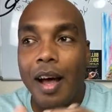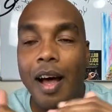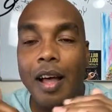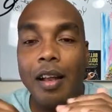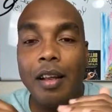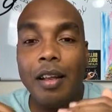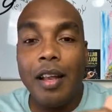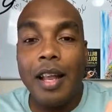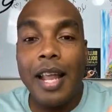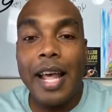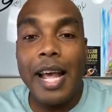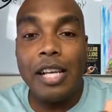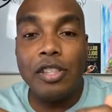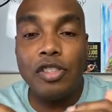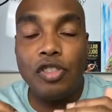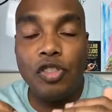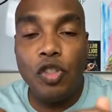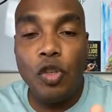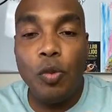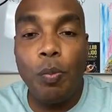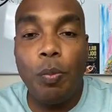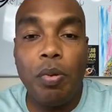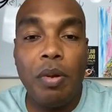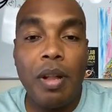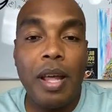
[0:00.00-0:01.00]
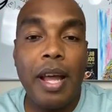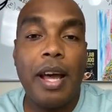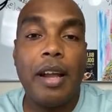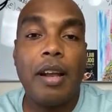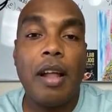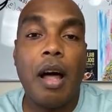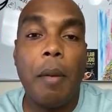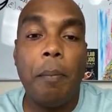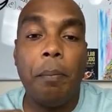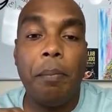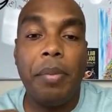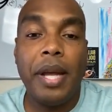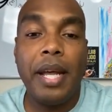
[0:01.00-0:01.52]
Unless you
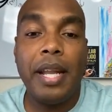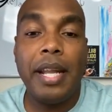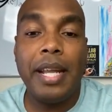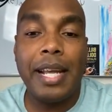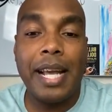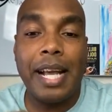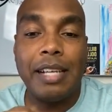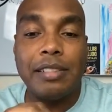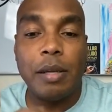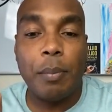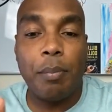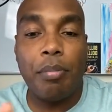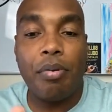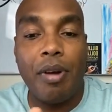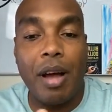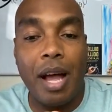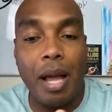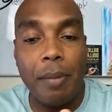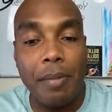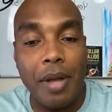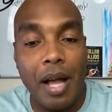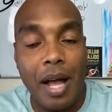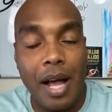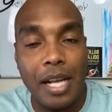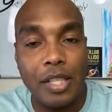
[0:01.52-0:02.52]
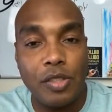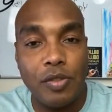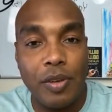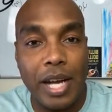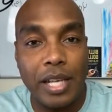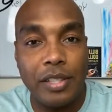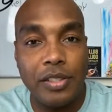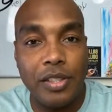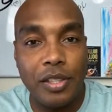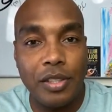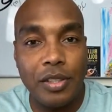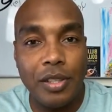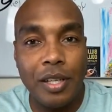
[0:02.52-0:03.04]
plan on bidding as a prime
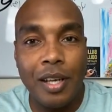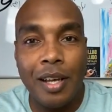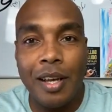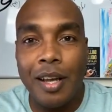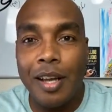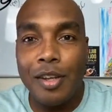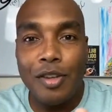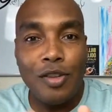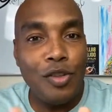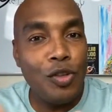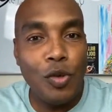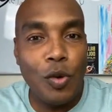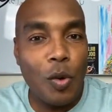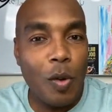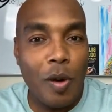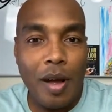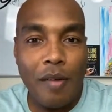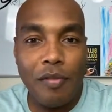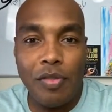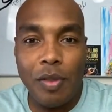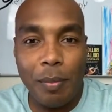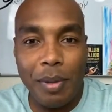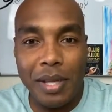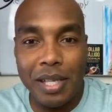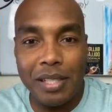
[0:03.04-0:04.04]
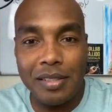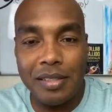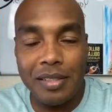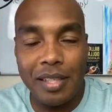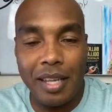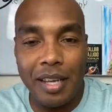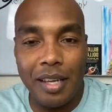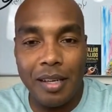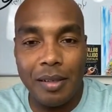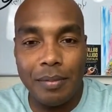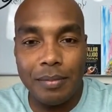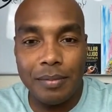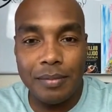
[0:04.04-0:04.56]
contractor, you don't have to be in
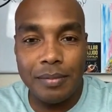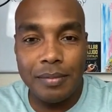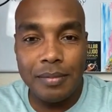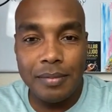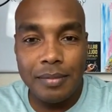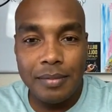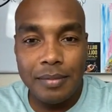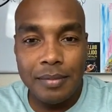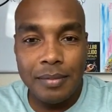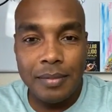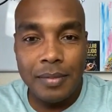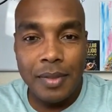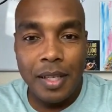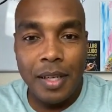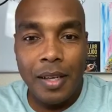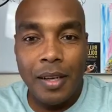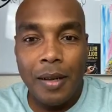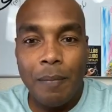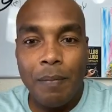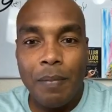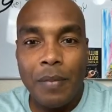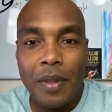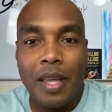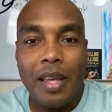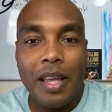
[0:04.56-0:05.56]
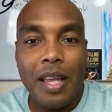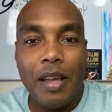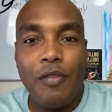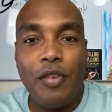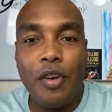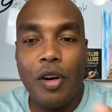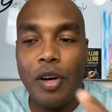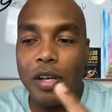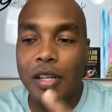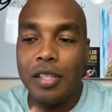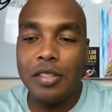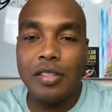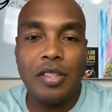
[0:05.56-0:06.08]
SAM.
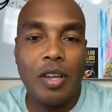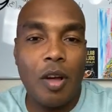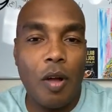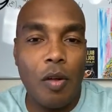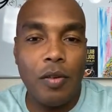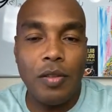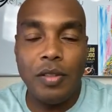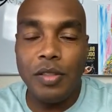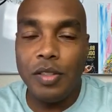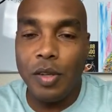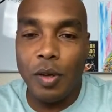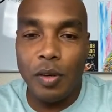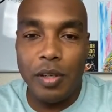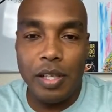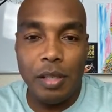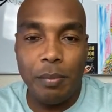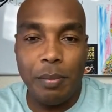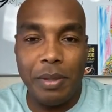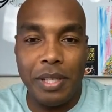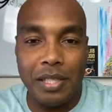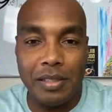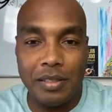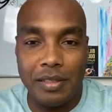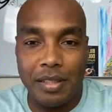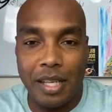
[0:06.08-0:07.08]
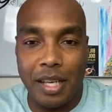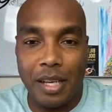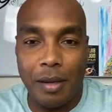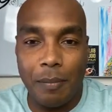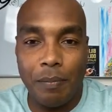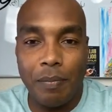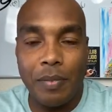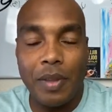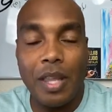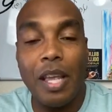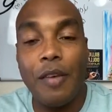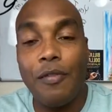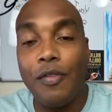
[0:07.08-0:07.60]
If you're a consultant, you don't need to be in
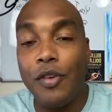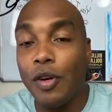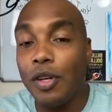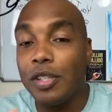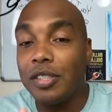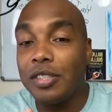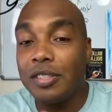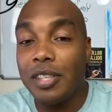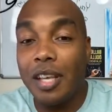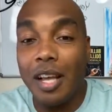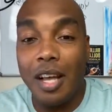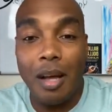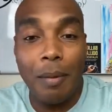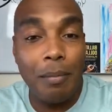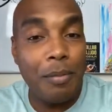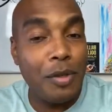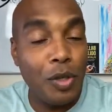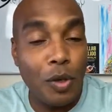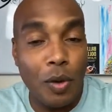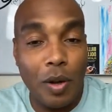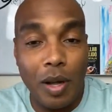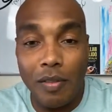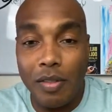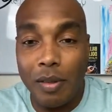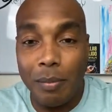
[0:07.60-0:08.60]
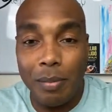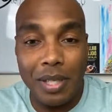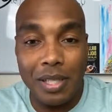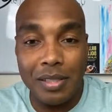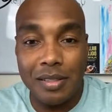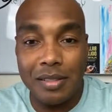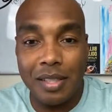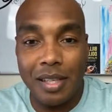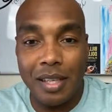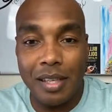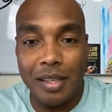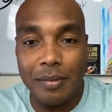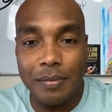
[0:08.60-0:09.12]
SAM. If you're a sub, you don't have to be
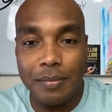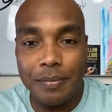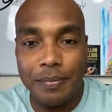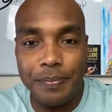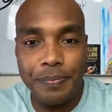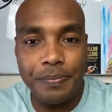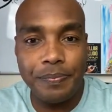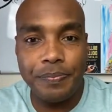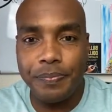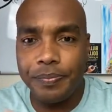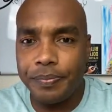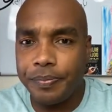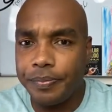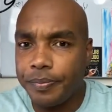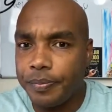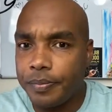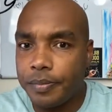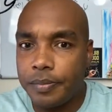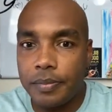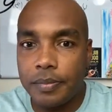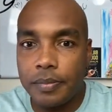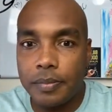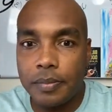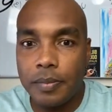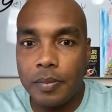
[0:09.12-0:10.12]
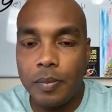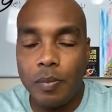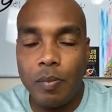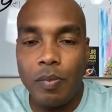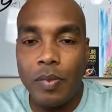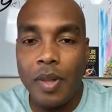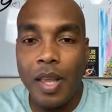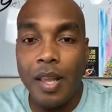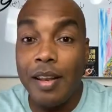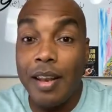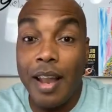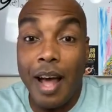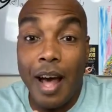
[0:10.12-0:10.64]
in SAM.
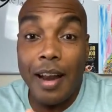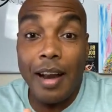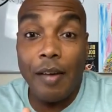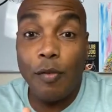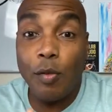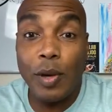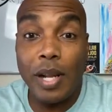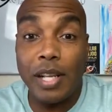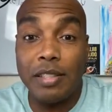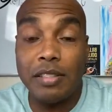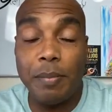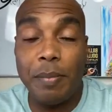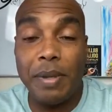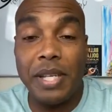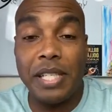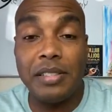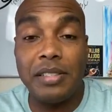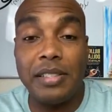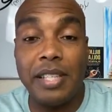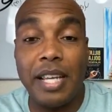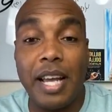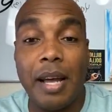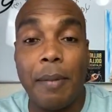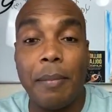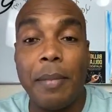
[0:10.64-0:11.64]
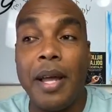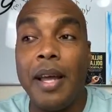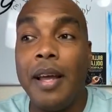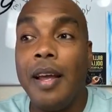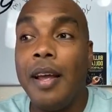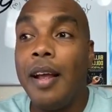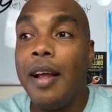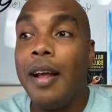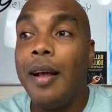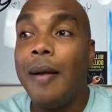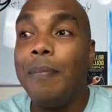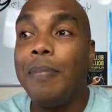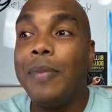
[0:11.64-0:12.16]
Not everyone has to be in SAM.
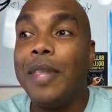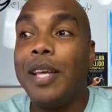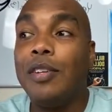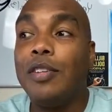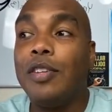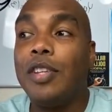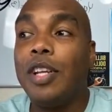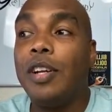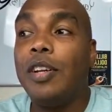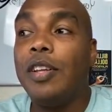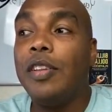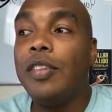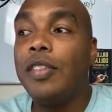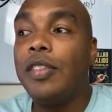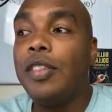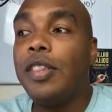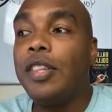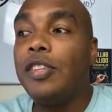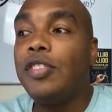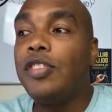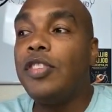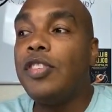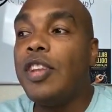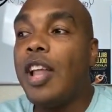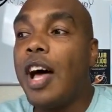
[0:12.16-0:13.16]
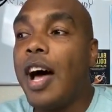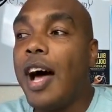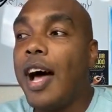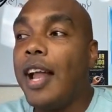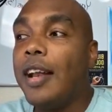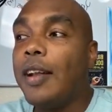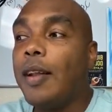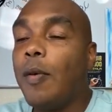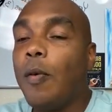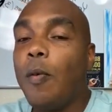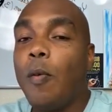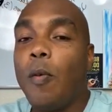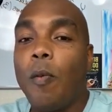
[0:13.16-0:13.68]
That that it's
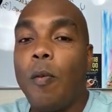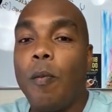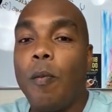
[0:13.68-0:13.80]
not.